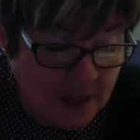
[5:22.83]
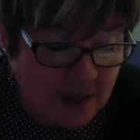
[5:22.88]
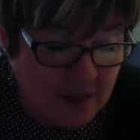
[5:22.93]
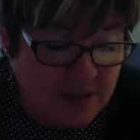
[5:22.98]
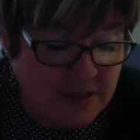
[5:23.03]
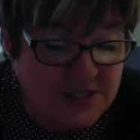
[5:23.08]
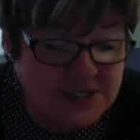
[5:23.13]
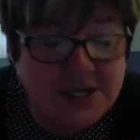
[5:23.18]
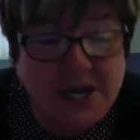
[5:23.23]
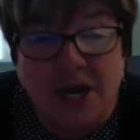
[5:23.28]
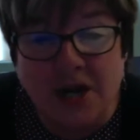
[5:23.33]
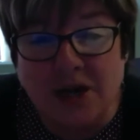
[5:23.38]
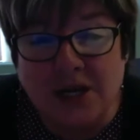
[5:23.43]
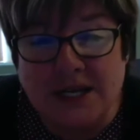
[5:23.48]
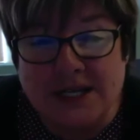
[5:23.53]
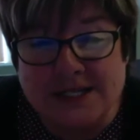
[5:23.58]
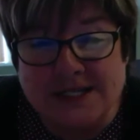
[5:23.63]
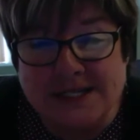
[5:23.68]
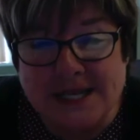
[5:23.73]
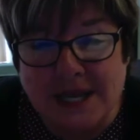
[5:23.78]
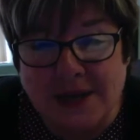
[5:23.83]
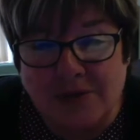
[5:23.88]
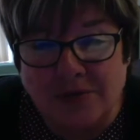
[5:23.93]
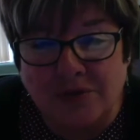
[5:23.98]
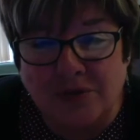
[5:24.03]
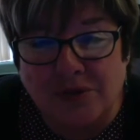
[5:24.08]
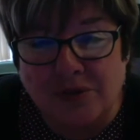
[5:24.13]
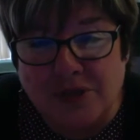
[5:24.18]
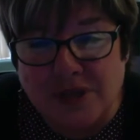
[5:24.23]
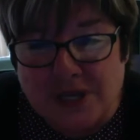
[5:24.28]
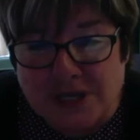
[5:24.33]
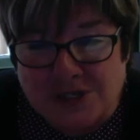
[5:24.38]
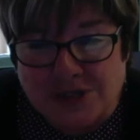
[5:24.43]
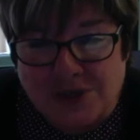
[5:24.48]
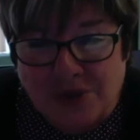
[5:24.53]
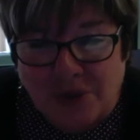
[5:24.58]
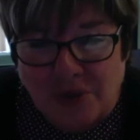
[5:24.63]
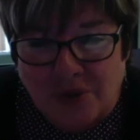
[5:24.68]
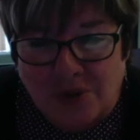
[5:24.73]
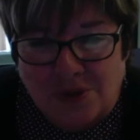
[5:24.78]
The target date for these
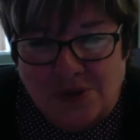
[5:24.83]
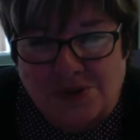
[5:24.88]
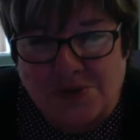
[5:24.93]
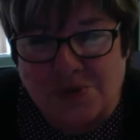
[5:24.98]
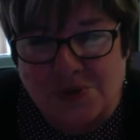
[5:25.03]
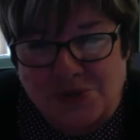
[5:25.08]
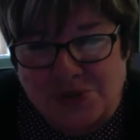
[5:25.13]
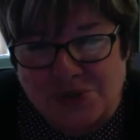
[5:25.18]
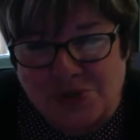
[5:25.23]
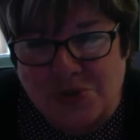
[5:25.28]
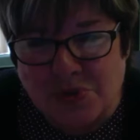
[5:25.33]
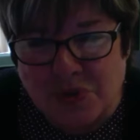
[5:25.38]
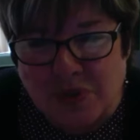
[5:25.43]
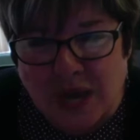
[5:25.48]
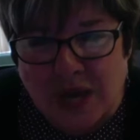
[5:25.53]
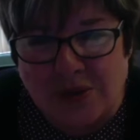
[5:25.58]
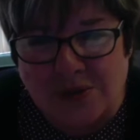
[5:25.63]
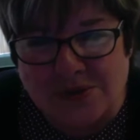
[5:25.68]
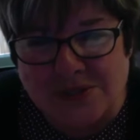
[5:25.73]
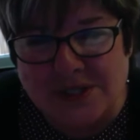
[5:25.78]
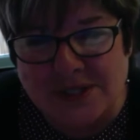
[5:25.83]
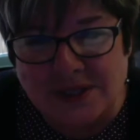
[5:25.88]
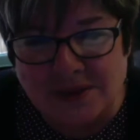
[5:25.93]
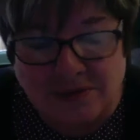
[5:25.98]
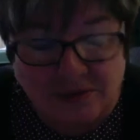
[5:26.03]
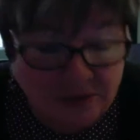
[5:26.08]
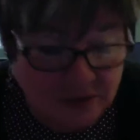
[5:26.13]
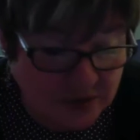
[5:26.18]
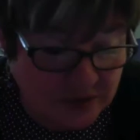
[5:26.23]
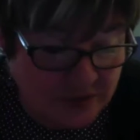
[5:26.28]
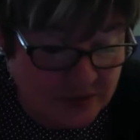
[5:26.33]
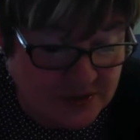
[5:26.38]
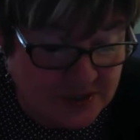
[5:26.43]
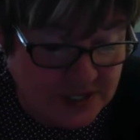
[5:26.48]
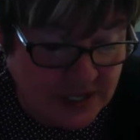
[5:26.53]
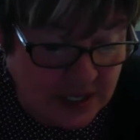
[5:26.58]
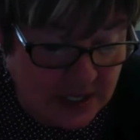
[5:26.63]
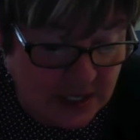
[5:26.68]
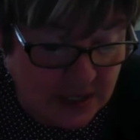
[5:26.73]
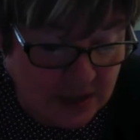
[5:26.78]
goals was
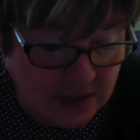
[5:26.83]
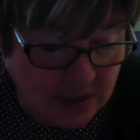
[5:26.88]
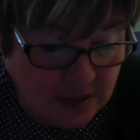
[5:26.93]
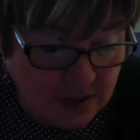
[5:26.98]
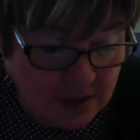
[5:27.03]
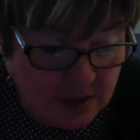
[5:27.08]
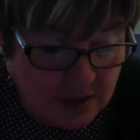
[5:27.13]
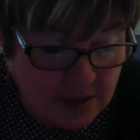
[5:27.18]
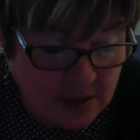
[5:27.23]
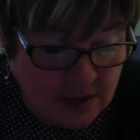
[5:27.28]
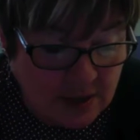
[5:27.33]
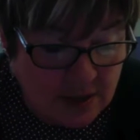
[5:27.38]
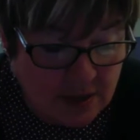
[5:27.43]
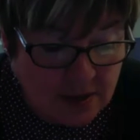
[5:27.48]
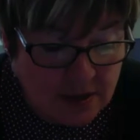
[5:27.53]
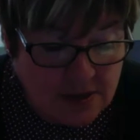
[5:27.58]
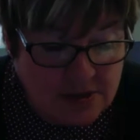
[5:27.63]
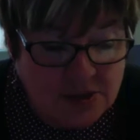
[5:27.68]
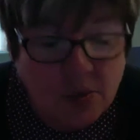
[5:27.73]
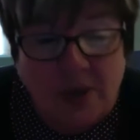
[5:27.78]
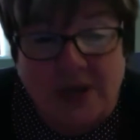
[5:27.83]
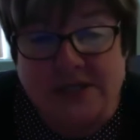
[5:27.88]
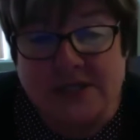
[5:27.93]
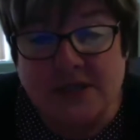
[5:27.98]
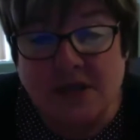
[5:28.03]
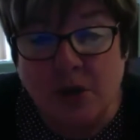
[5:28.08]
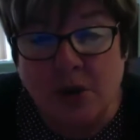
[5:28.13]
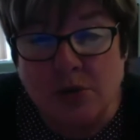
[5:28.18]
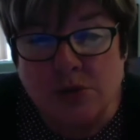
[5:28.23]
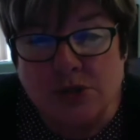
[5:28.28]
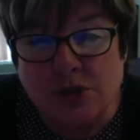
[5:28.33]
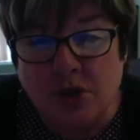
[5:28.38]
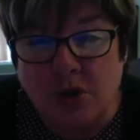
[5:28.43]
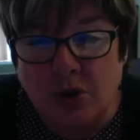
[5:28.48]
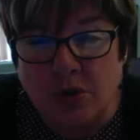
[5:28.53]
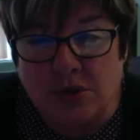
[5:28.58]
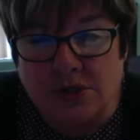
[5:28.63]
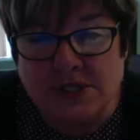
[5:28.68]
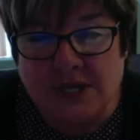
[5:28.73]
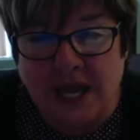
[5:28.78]
2015. So as those
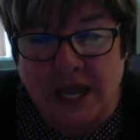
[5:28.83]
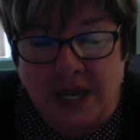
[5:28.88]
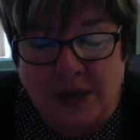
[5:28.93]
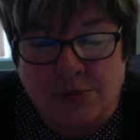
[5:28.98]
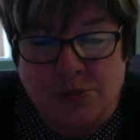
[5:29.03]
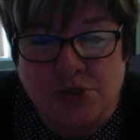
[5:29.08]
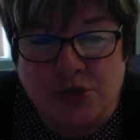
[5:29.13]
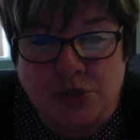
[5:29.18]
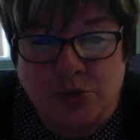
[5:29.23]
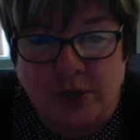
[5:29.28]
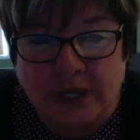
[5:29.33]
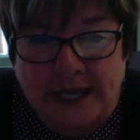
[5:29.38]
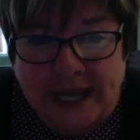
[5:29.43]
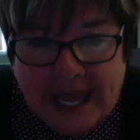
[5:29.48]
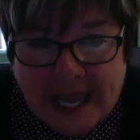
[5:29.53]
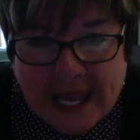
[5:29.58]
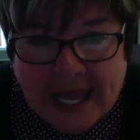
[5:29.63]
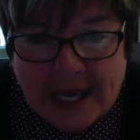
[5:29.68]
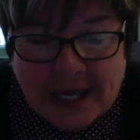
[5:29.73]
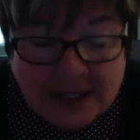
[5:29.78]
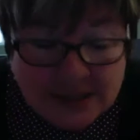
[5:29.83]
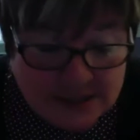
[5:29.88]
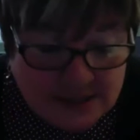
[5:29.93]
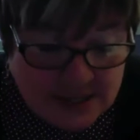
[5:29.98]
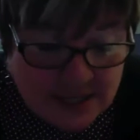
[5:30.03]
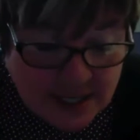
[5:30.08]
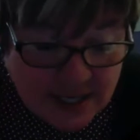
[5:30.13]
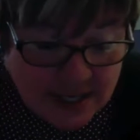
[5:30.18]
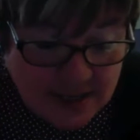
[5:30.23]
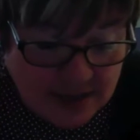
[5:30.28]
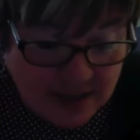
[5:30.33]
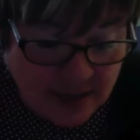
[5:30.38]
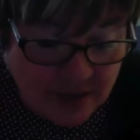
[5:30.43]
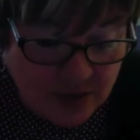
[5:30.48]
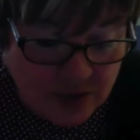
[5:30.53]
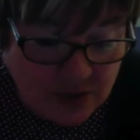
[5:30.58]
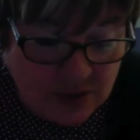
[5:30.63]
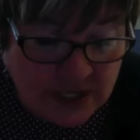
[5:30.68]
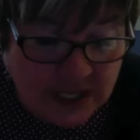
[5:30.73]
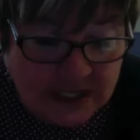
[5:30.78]
goals came to an end, then the
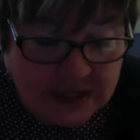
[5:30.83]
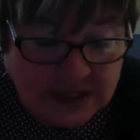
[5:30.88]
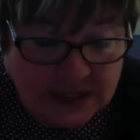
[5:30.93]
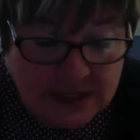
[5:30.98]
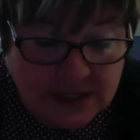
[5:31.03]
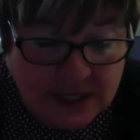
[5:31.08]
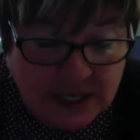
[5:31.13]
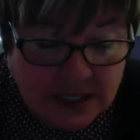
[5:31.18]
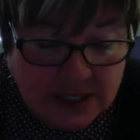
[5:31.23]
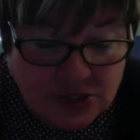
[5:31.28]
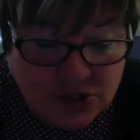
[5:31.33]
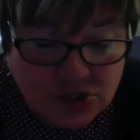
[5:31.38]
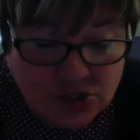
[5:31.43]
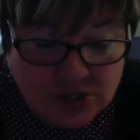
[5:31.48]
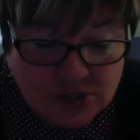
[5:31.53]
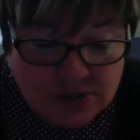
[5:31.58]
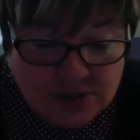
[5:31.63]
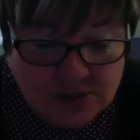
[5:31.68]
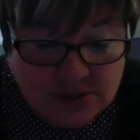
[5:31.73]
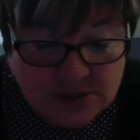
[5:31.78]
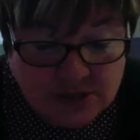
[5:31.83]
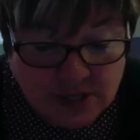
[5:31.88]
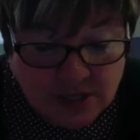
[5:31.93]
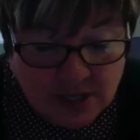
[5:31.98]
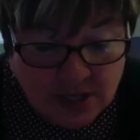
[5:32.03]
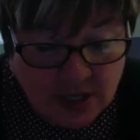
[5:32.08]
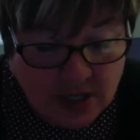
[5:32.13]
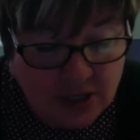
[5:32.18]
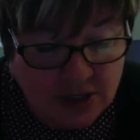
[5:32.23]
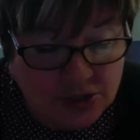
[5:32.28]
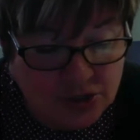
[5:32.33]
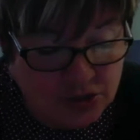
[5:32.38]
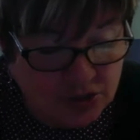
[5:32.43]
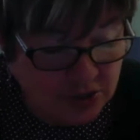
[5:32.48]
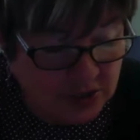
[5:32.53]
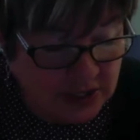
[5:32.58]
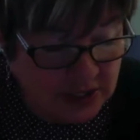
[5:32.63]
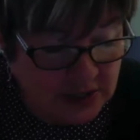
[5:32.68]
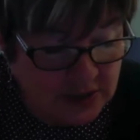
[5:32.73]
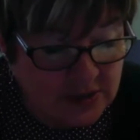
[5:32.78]
United Nations ushered
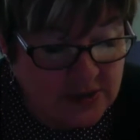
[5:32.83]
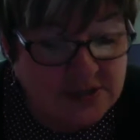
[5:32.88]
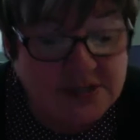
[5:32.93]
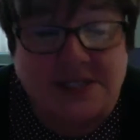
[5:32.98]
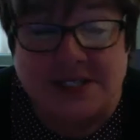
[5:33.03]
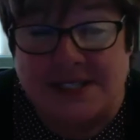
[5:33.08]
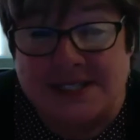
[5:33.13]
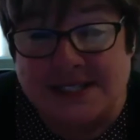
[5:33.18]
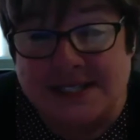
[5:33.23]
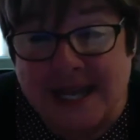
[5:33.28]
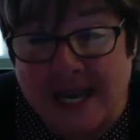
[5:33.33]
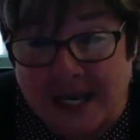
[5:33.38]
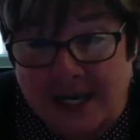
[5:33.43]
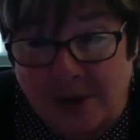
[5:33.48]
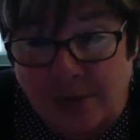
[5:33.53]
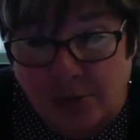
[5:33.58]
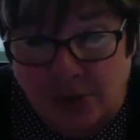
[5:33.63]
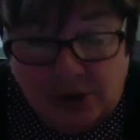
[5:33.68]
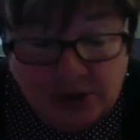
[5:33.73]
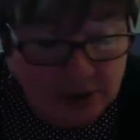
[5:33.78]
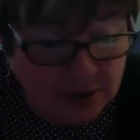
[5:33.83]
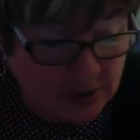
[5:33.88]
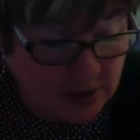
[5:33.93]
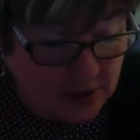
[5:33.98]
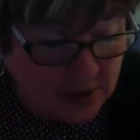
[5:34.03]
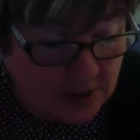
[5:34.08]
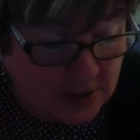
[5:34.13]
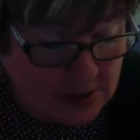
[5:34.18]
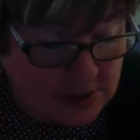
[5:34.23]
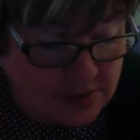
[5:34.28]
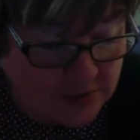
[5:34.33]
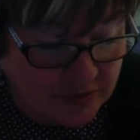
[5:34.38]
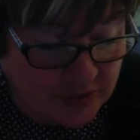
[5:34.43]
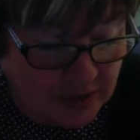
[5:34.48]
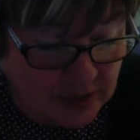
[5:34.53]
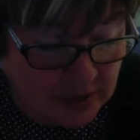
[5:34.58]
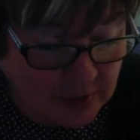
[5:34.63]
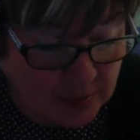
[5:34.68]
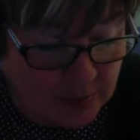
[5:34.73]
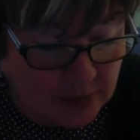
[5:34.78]
in the Sustainable
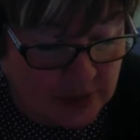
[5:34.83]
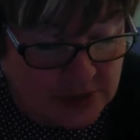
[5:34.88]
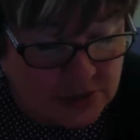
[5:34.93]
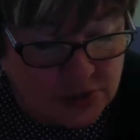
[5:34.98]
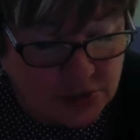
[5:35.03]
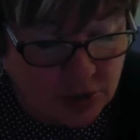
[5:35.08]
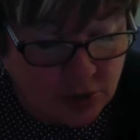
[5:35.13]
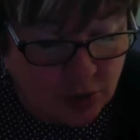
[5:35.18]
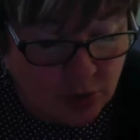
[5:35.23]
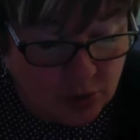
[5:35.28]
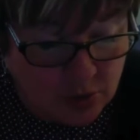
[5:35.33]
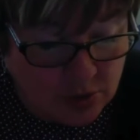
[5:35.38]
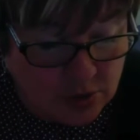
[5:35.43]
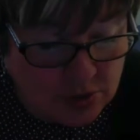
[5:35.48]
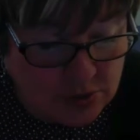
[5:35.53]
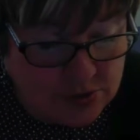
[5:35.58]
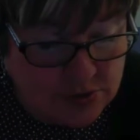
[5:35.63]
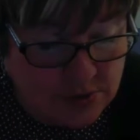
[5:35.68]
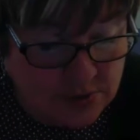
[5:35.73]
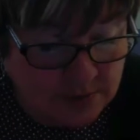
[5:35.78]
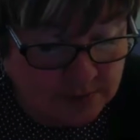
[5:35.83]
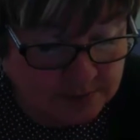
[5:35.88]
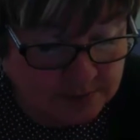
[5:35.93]
Development Goals.